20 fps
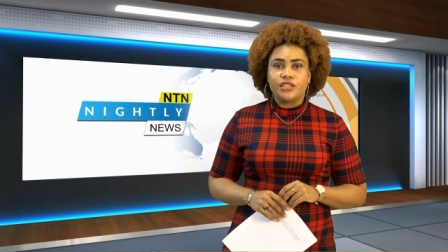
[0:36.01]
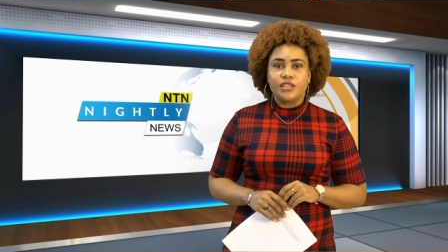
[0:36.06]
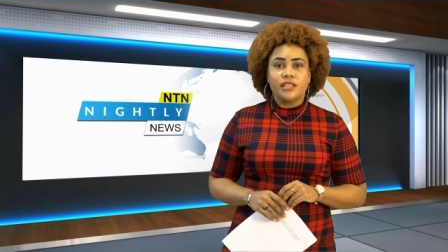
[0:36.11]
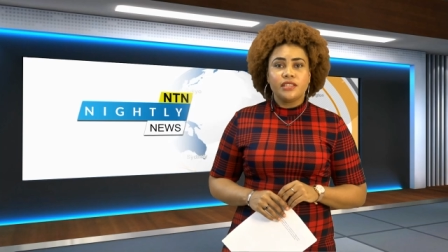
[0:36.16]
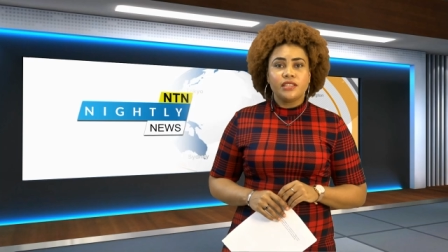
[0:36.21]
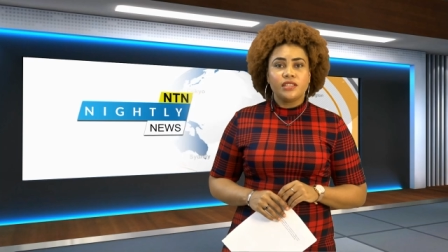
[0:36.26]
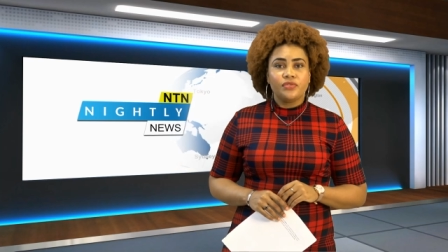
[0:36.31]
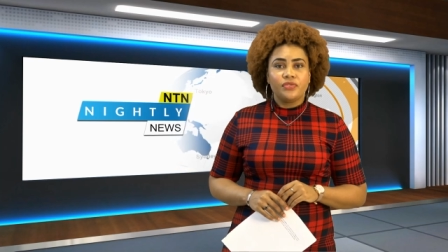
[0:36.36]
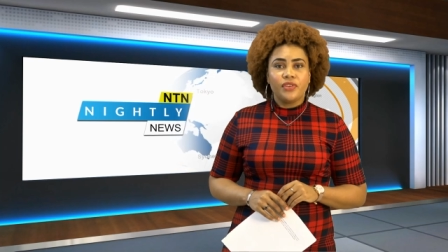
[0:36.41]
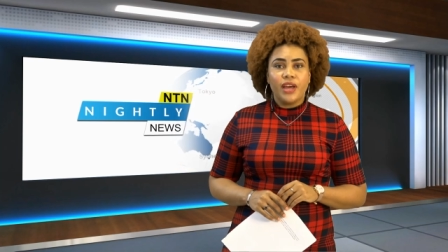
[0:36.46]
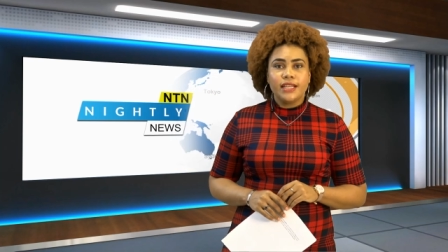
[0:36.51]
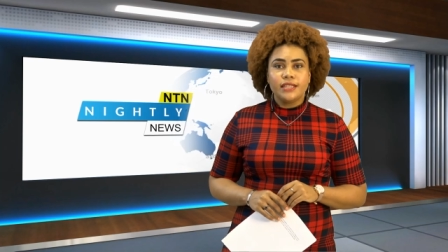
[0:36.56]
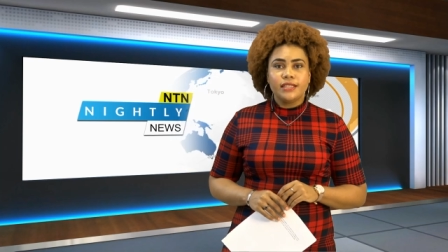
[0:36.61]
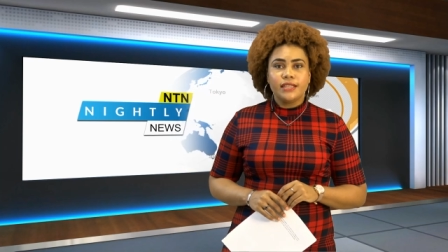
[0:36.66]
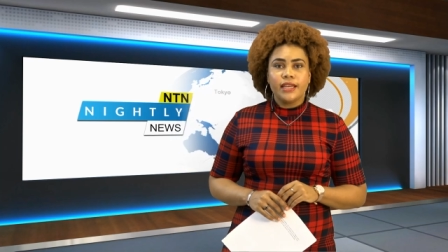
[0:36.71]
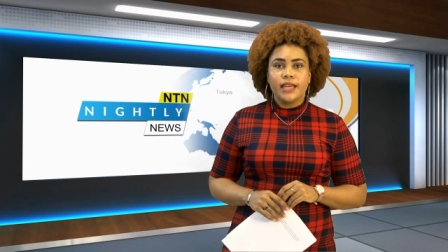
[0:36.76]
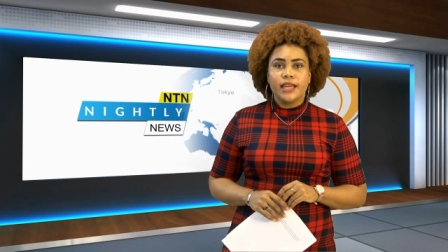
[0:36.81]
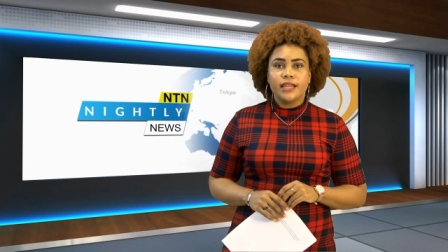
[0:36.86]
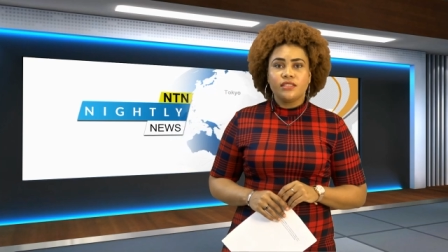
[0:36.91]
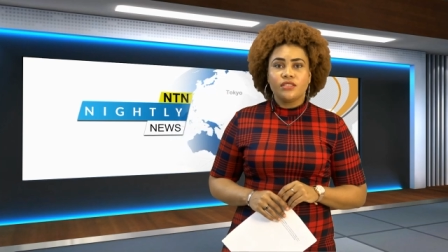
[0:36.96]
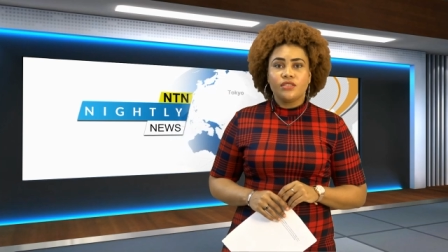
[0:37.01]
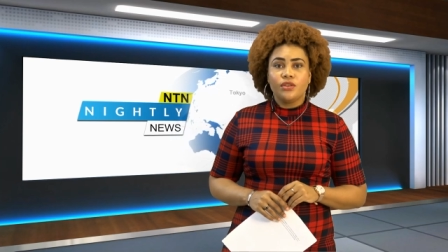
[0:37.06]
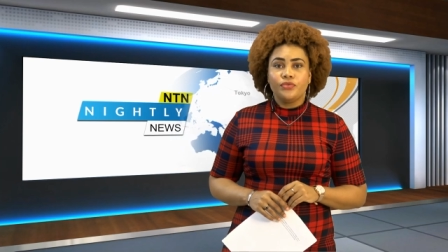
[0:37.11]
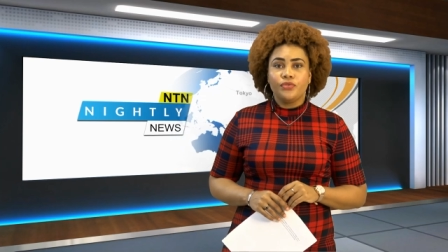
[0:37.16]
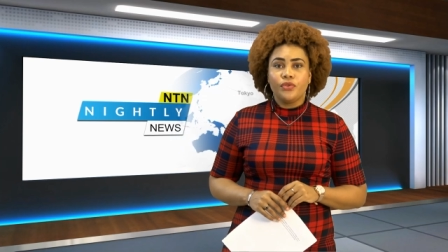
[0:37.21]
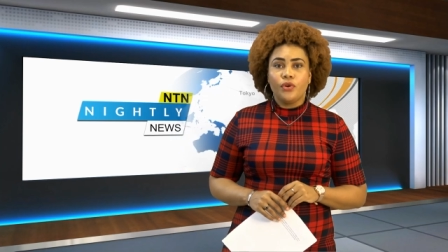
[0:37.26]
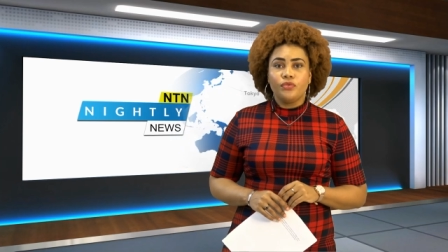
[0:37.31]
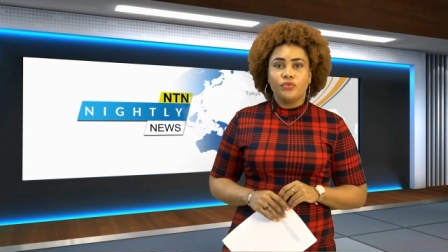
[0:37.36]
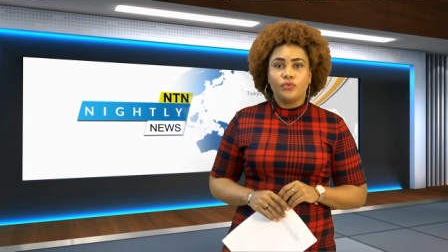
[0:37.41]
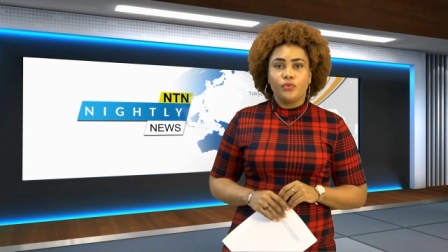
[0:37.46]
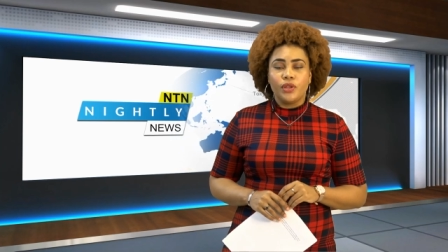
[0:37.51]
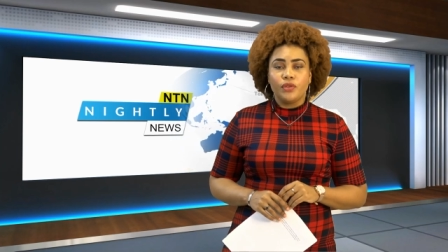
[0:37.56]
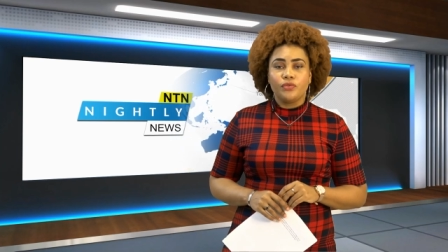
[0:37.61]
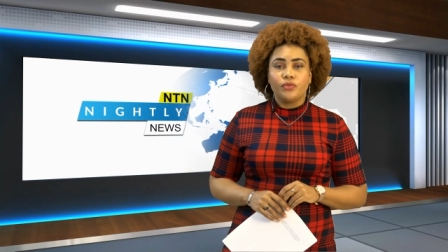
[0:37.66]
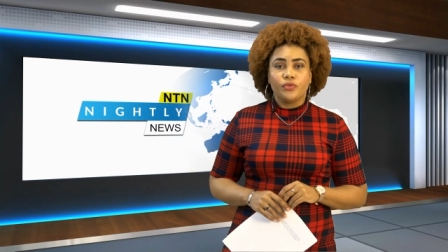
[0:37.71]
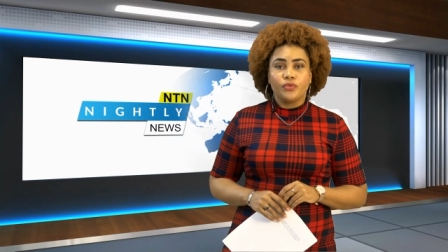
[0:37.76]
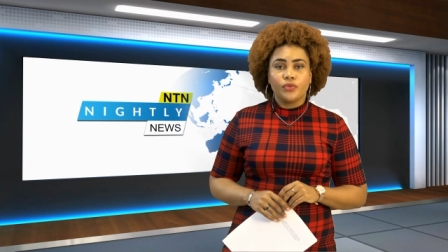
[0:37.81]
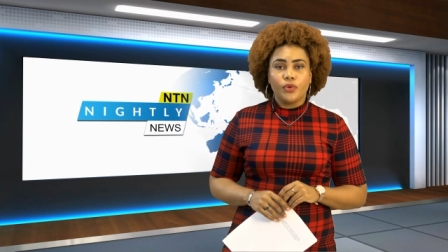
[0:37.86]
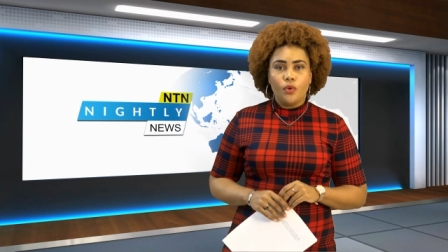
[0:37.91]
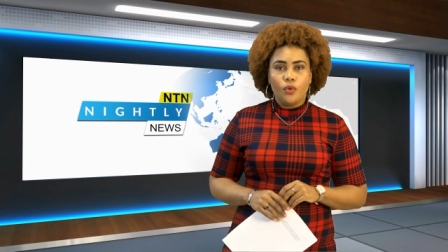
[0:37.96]
in its fight against the fourth wave
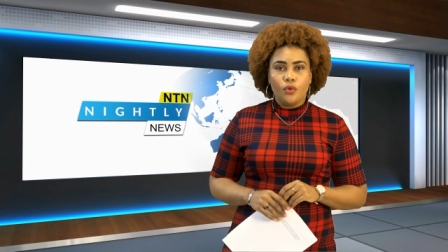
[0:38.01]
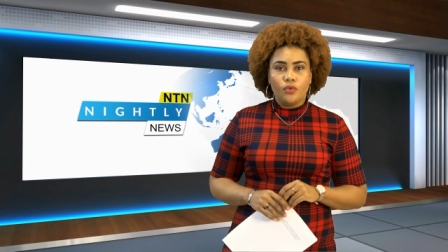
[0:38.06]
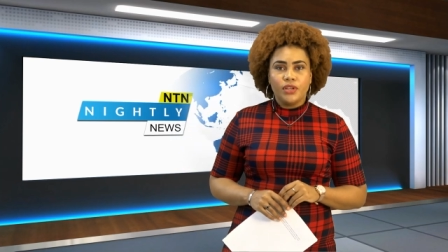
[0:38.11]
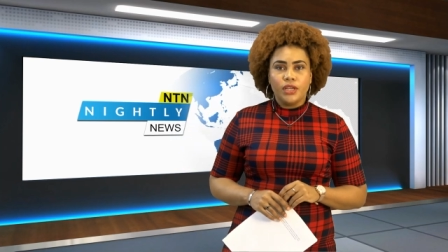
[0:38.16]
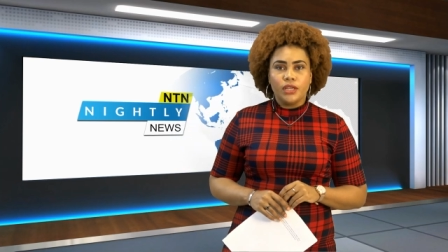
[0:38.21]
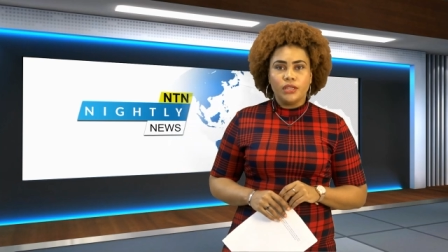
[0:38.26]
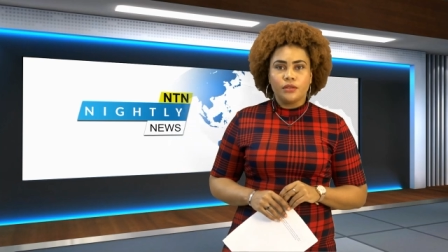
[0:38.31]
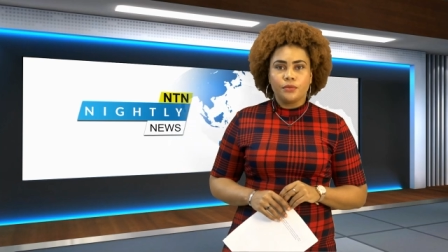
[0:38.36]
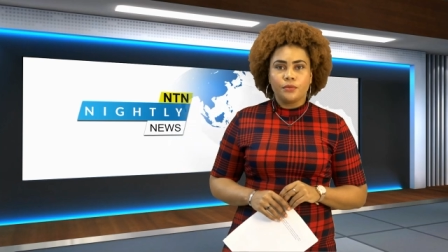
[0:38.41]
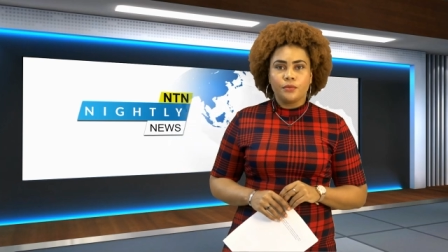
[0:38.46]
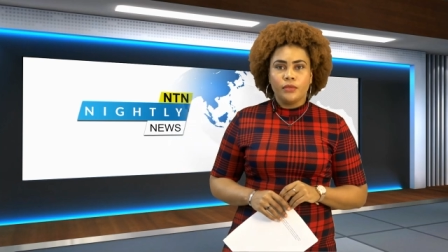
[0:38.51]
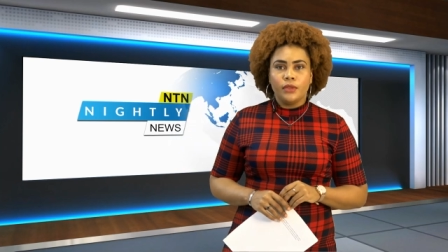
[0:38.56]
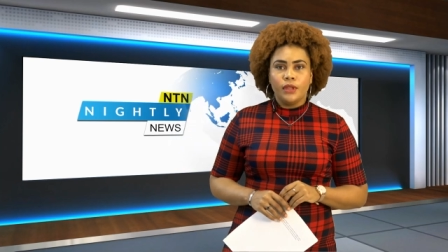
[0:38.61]
of COVID.